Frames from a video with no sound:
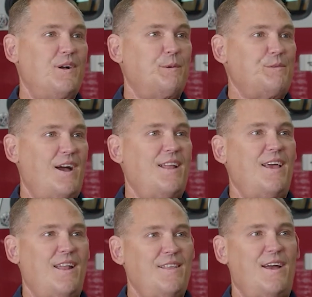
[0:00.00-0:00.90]
I was kind of
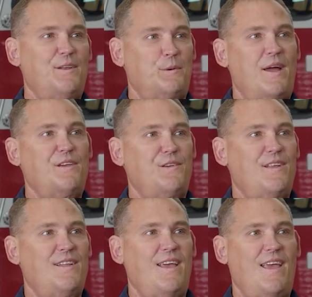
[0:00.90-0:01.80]
headed that
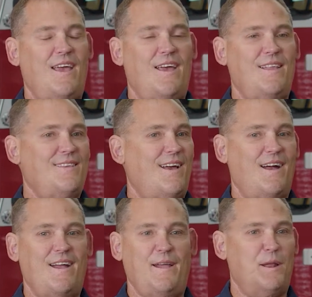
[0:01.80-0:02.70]
direction, and
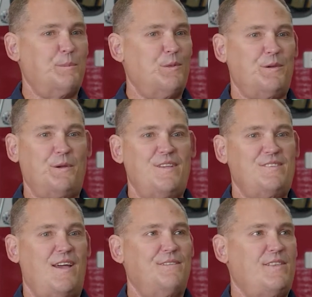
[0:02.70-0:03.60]
kind of pulled the
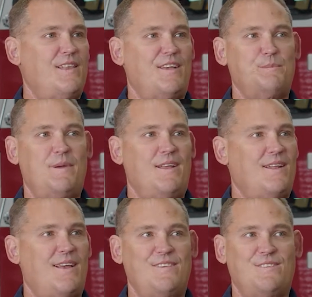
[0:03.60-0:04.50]
crazy eye at the last minute,
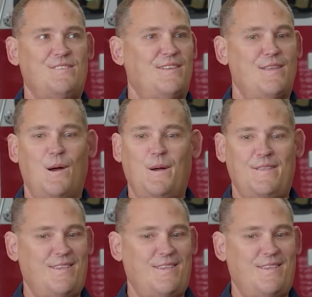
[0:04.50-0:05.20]
and I just said, no,